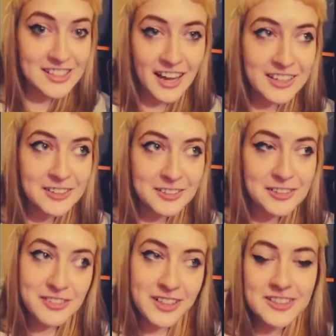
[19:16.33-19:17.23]
I don't know
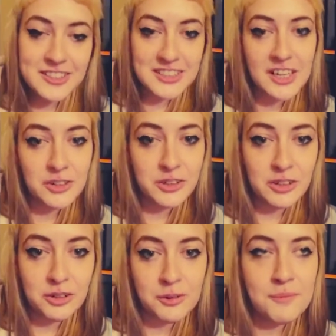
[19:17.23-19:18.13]
what else to tell you.